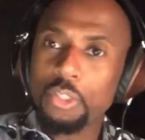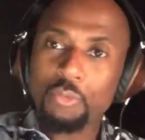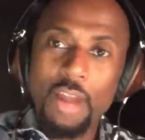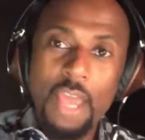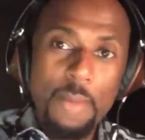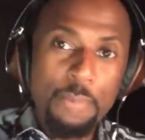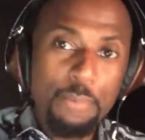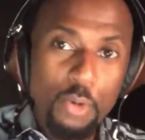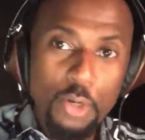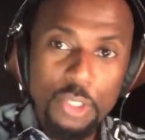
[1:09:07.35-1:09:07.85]
With the
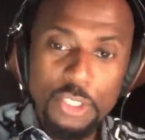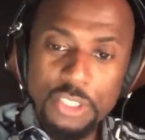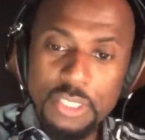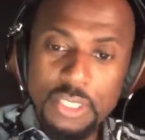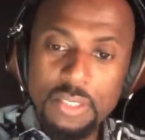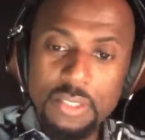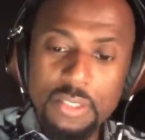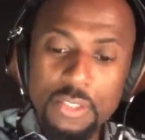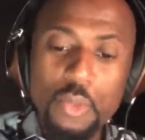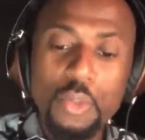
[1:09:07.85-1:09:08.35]
right
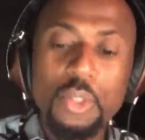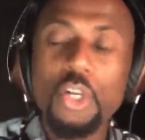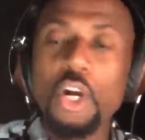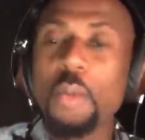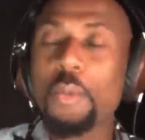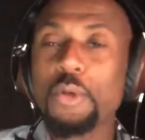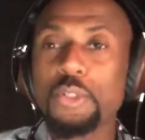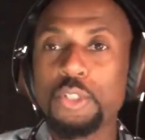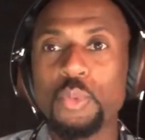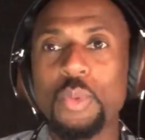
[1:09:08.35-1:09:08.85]
portions, you can
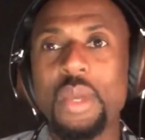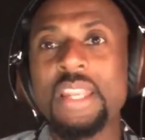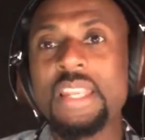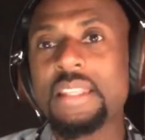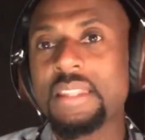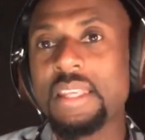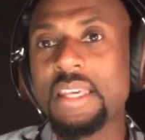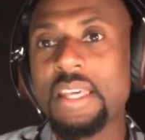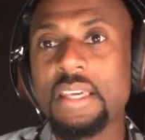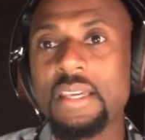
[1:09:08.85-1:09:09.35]
almost do
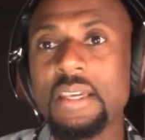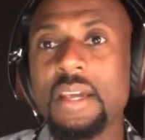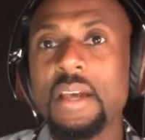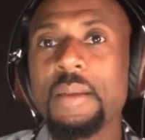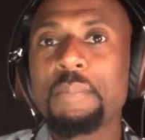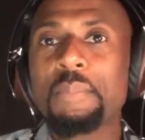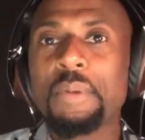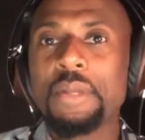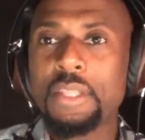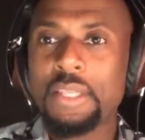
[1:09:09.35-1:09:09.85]
anything,
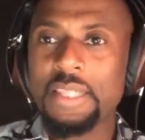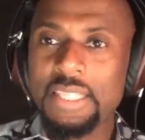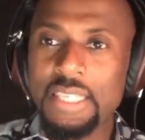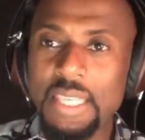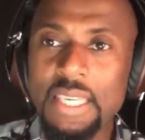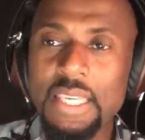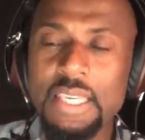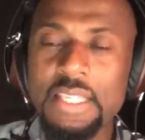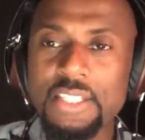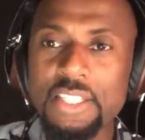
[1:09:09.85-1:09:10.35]
but the
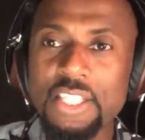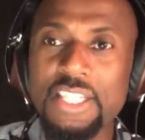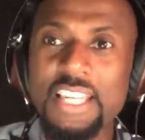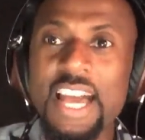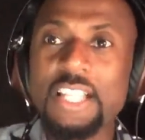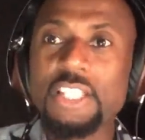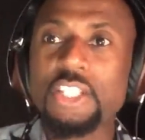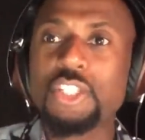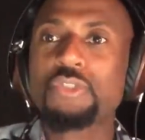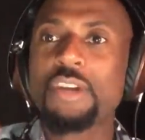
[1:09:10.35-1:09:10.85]
key is to
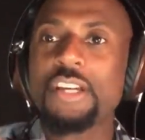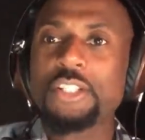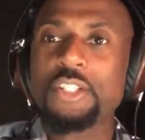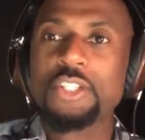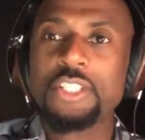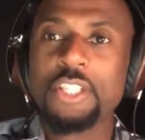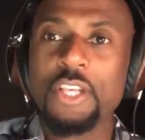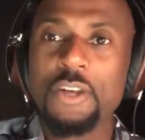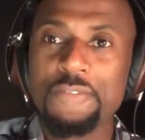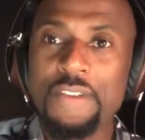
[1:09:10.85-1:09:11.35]
not stress
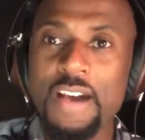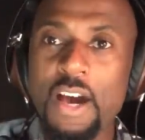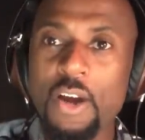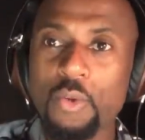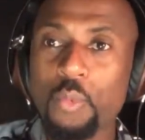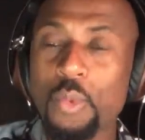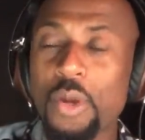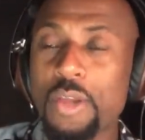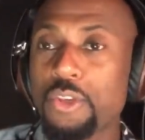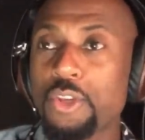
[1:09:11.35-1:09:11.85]
yourself
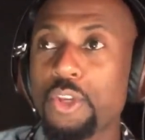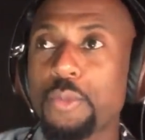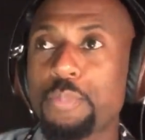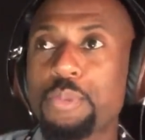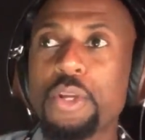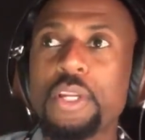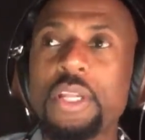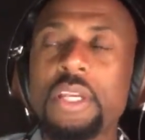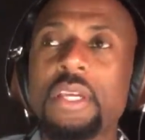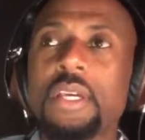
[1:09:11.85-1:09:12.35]
out. Whether you're
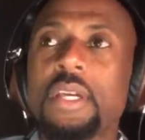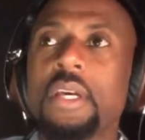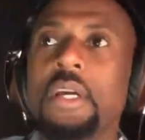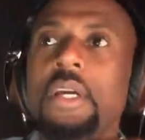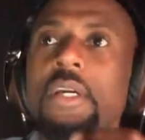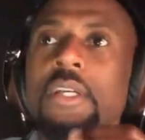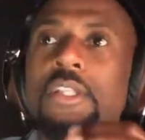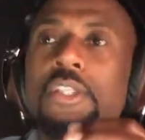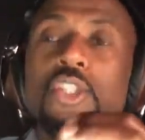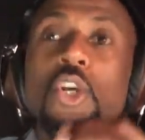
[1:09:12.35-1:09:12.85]
putting
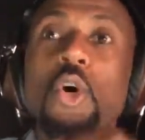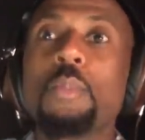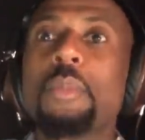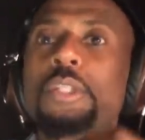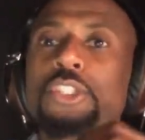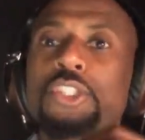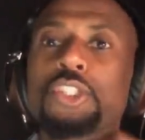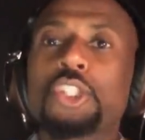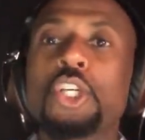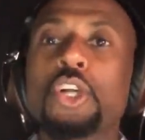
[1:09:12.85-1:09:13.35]
so
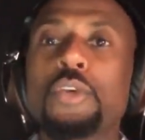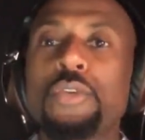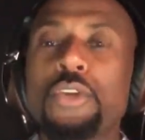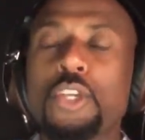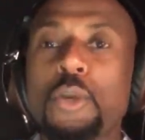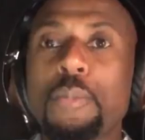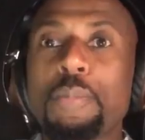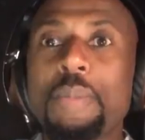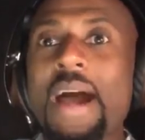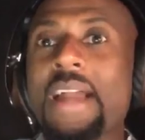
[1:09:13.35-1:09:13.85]
much sugar
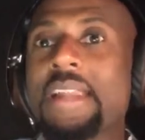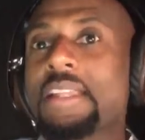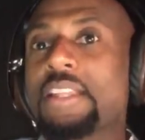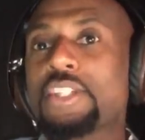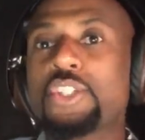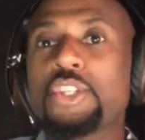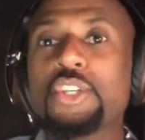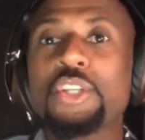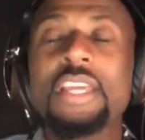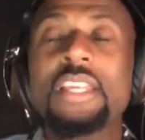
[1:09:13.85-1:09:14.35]
in your body
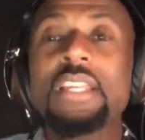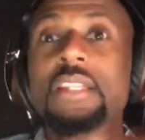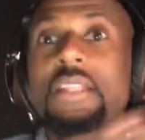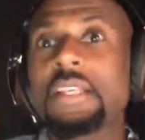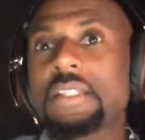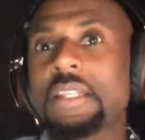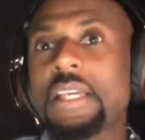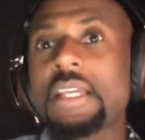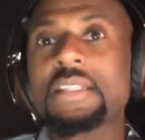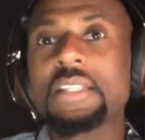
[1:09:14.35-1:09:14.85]
that you're getting
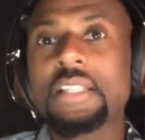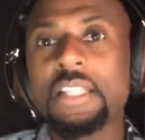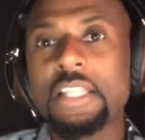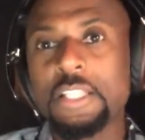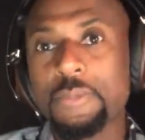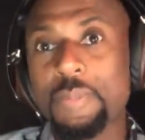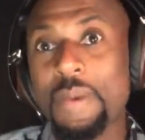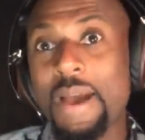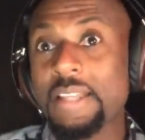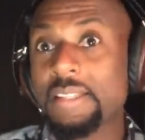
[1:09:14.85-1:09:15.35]
these
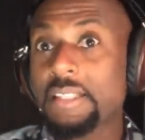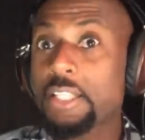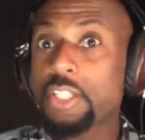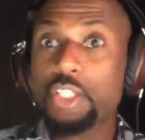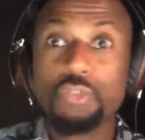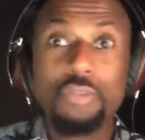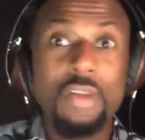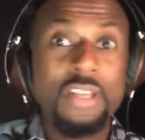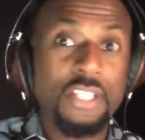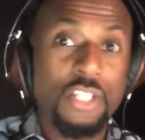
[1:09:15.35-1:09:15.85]
insulin spikes
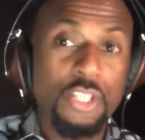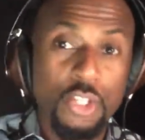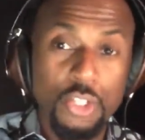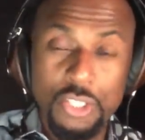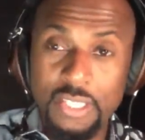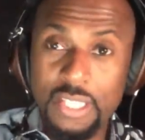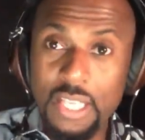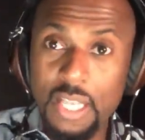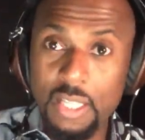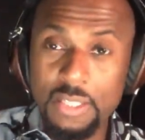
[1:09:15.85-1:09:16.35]
that's stressing
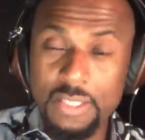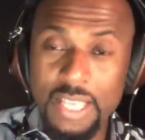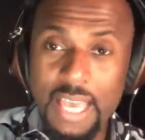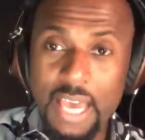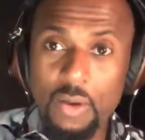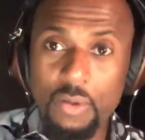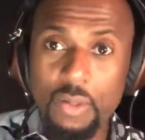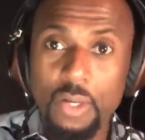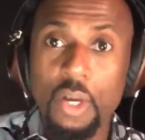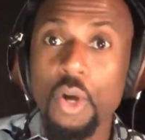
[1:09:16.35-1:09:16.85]
your cells
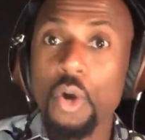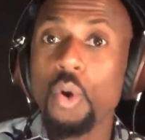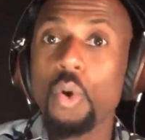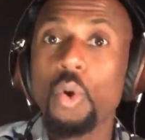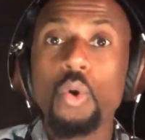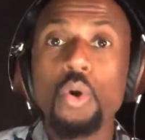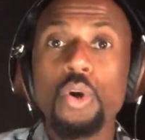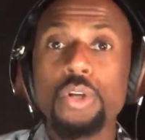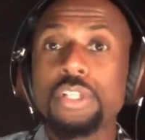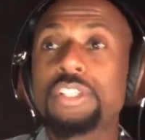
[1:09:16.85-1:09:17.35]
out
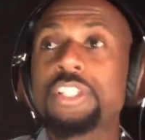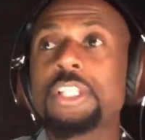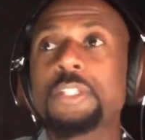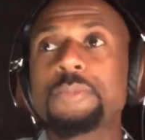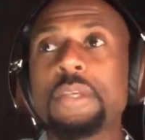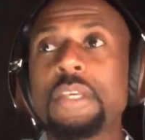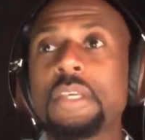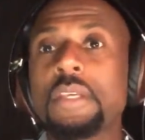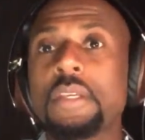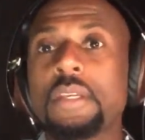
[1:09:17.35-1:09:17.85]
or to
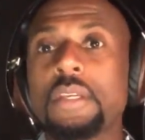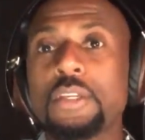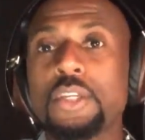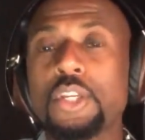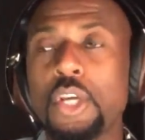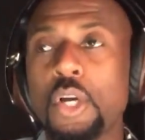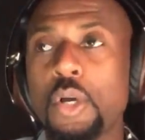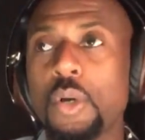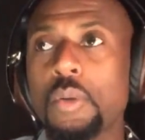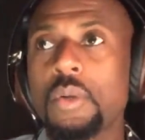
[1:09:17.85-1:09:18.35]
just be,
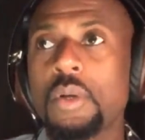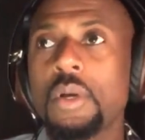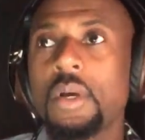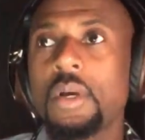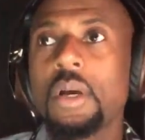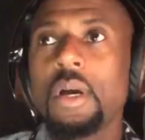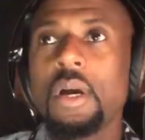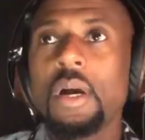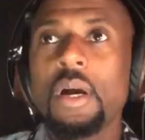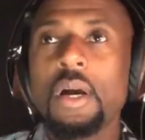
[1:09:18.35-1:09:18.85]
you know,
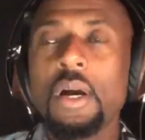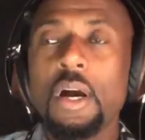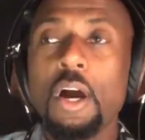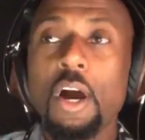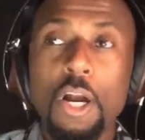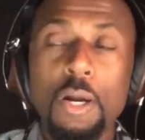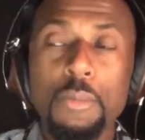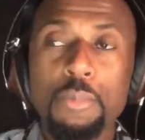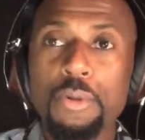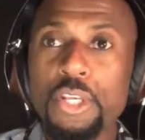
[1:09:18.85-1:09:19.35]
uh,
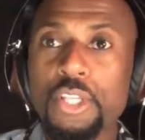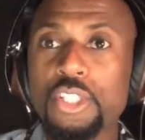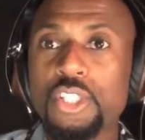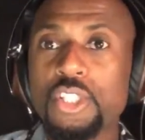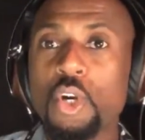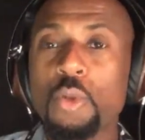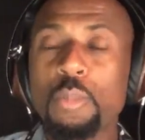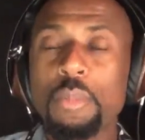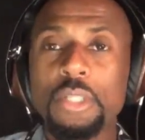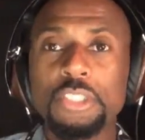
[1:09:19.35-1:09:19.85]
harboring
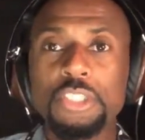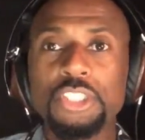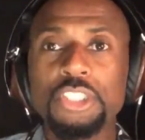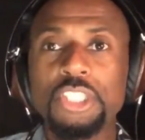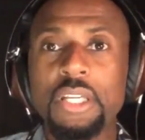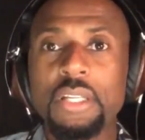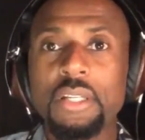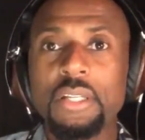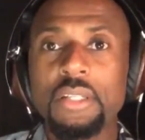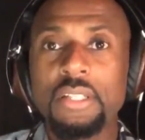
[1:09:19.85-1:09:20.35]
so much
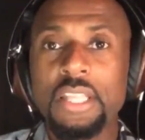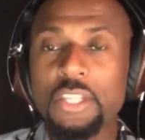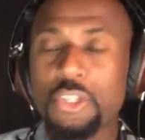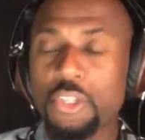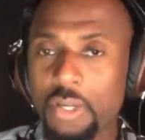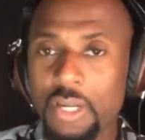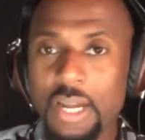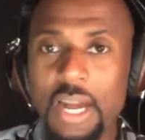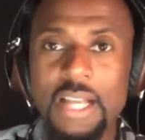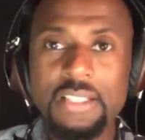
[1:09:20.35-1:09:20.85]
shit that
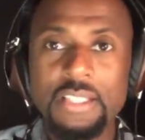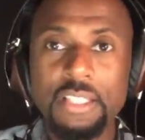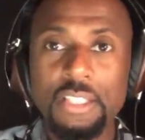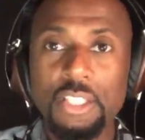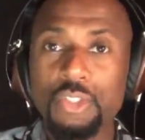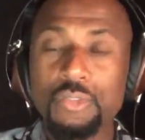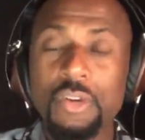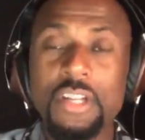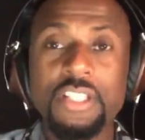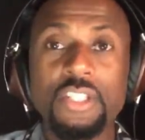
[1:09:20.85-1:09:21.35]
you're
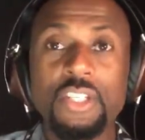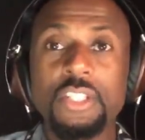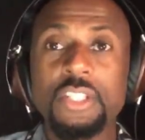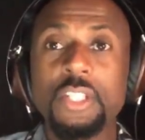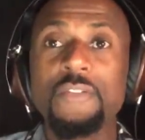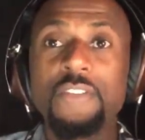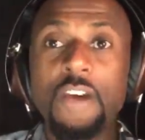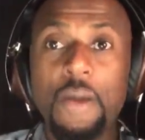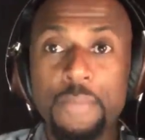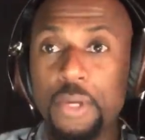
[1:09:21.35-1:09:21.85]
constantly stressing
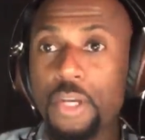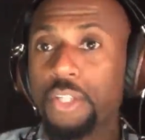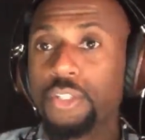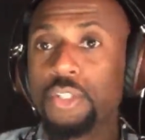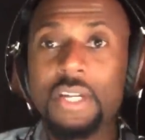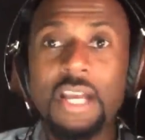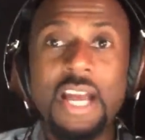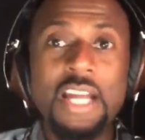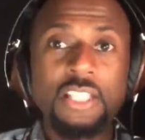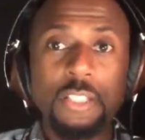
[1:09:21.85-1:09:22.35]
yourself out
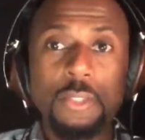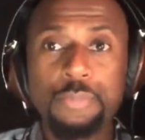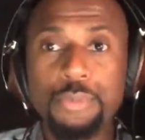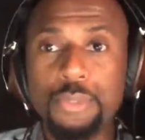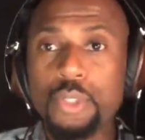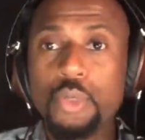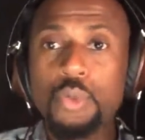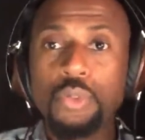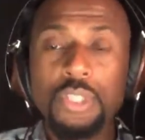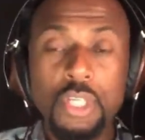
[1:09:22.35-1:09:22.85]
because you're constantly
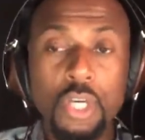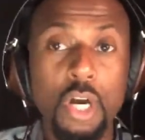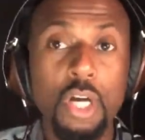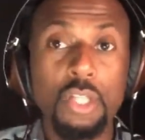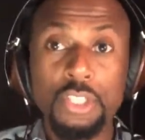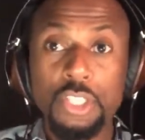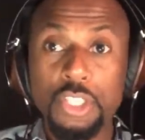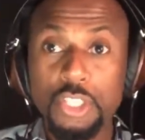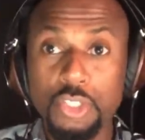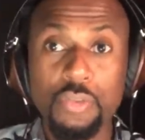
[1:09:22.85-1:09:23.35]
producing
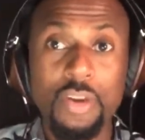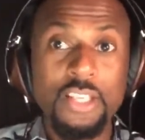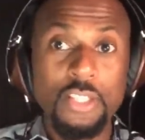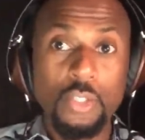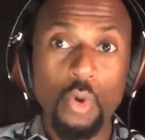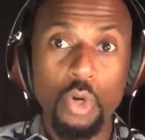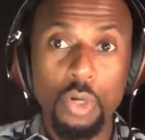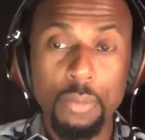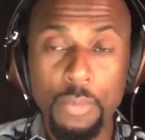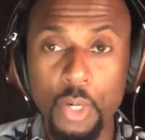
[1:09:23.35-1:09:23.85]
all these
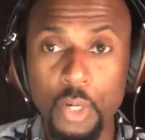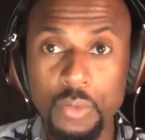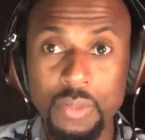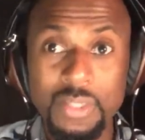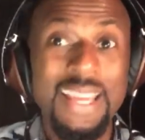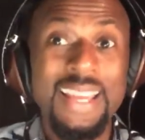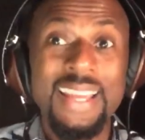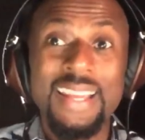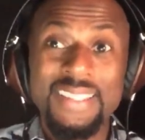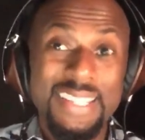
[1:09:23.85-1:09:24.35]
stress
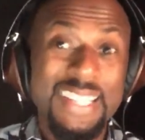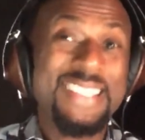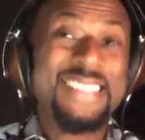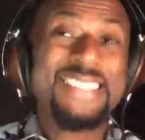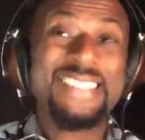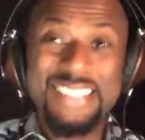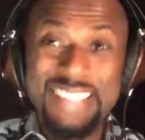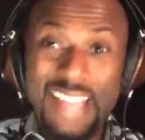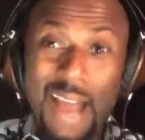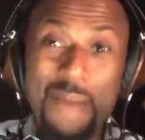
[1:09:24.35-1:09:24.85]
hormones that
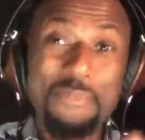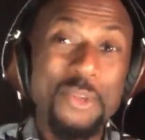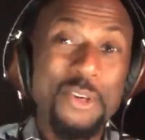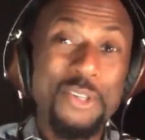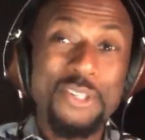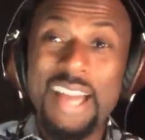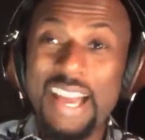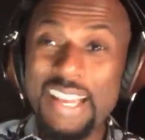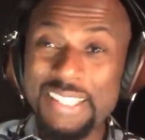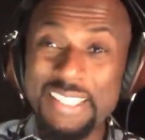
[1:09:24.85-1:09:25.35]
stop
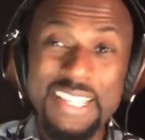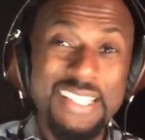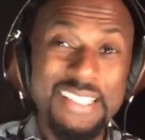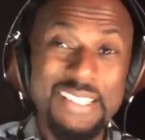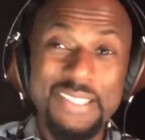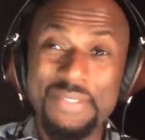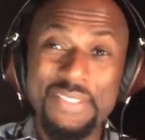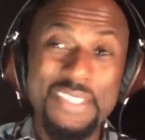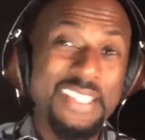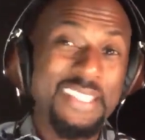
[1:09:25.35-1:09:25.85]
your
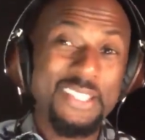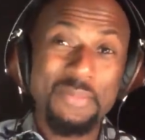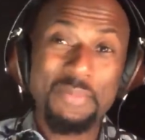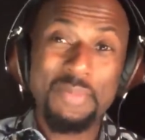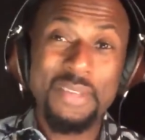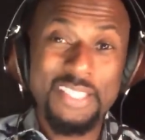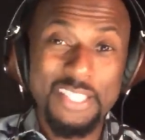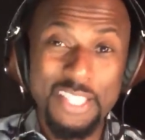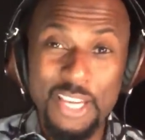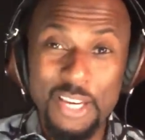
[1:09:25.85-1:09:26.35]
digestive
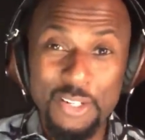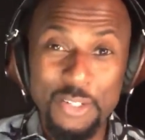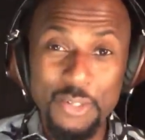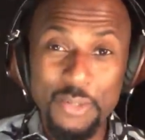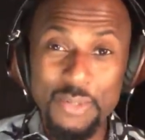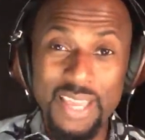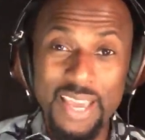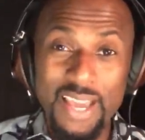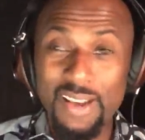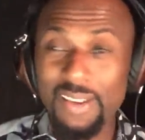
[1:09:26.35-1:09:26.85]
system and tear
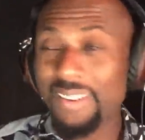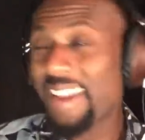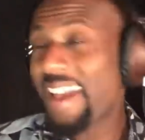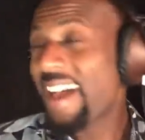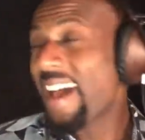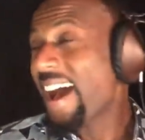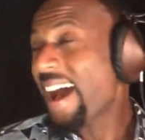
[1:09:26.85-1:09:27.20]
you down.